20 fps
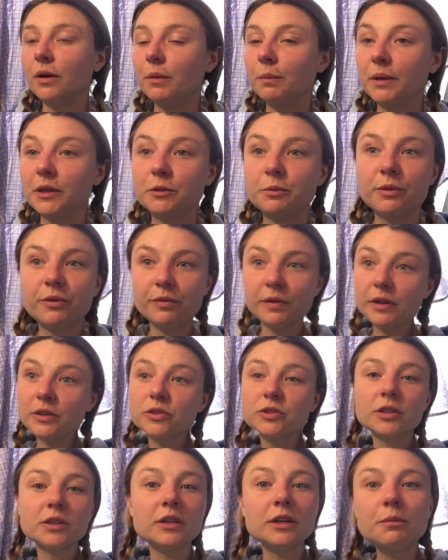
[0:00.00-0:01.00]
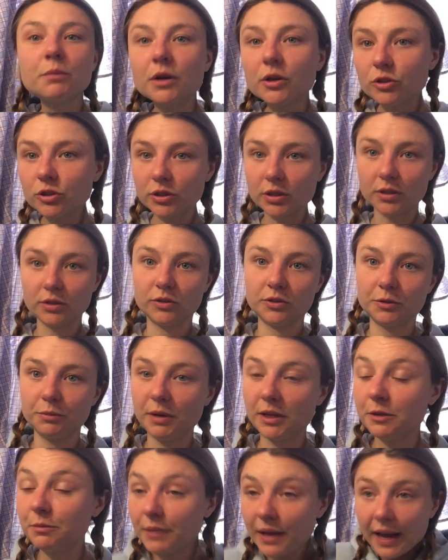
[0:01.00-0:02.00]
makes me feel certain emotions, or
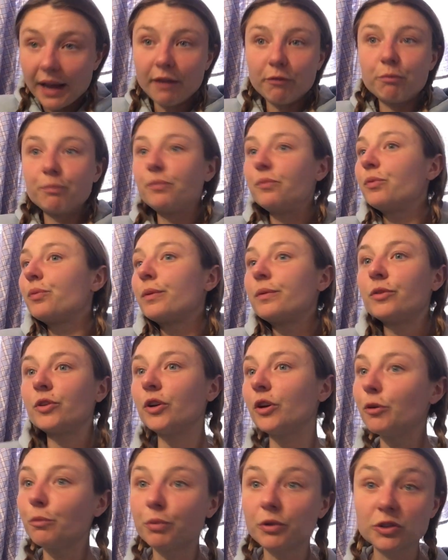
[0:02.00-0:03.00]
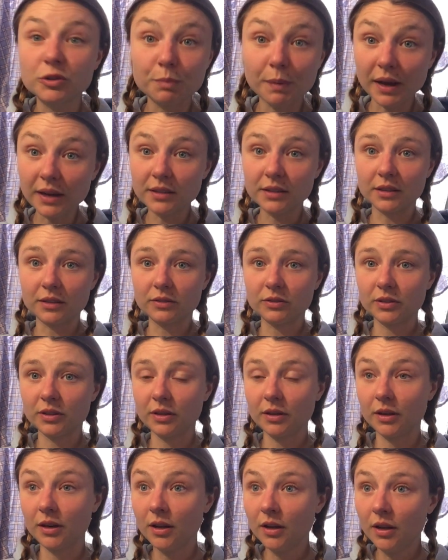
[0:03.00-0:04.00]
makes me have certain perspectives.
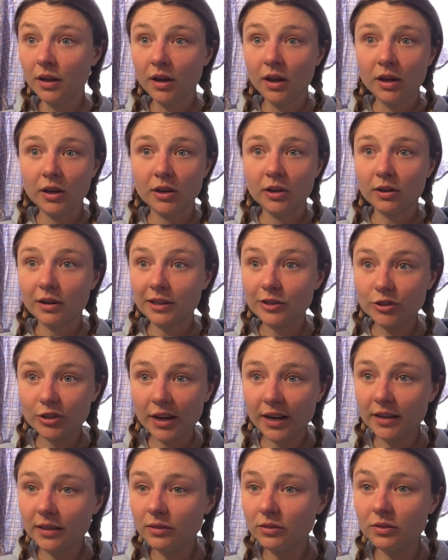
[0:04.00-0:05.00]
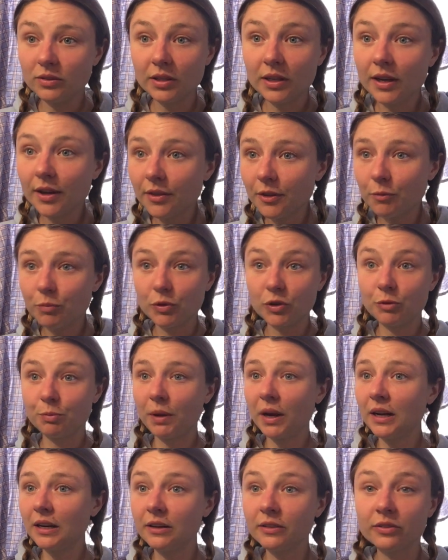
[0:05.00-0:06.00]
And, you know, I try to see other
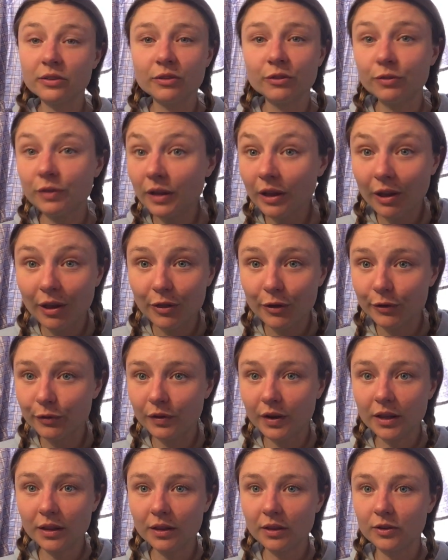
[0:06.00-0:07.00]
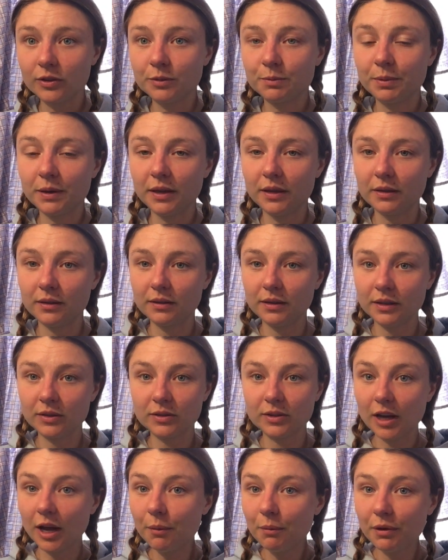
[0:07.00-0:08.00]
perspectives and feel other feelings, but it's
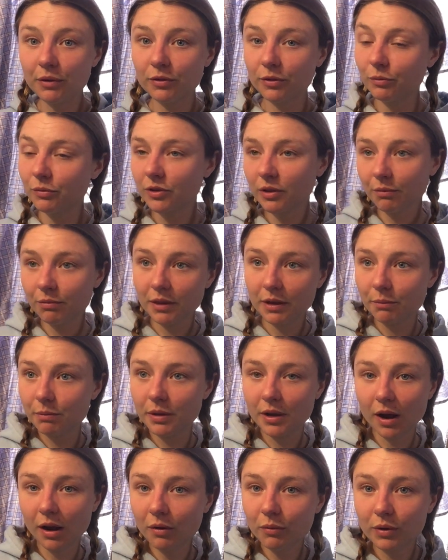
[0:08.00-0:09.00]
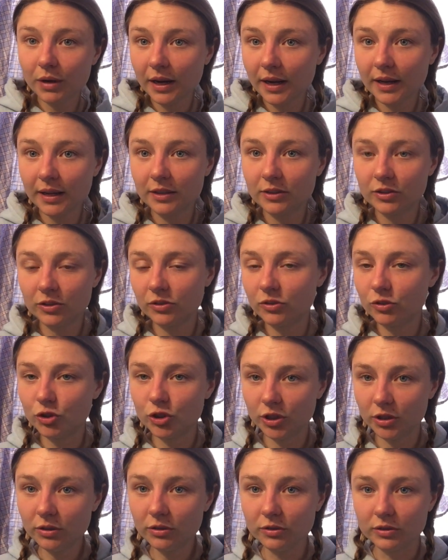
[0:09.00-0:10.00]
coming from something beyond what I could just
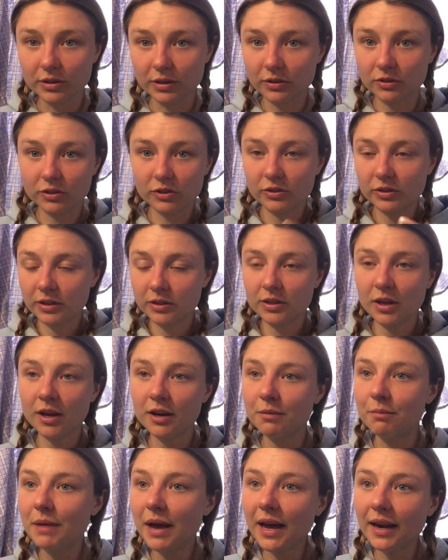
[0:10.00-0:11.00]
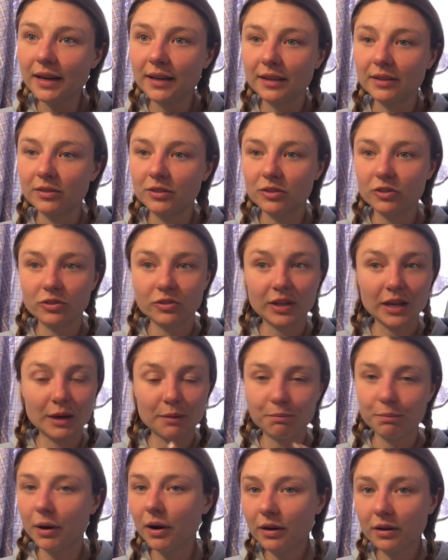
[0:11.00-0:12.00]
choose. It's just, it's automatic. It's just like a
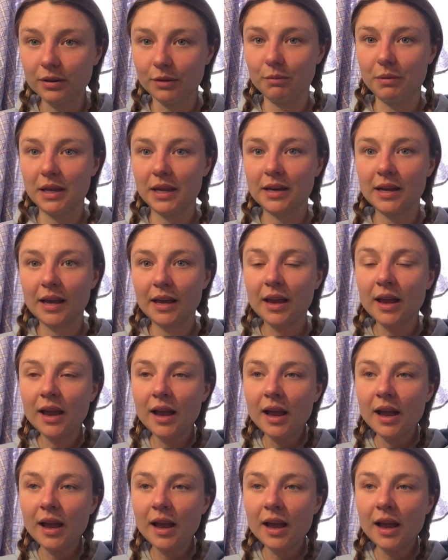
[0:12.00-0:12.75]
part of me. And I,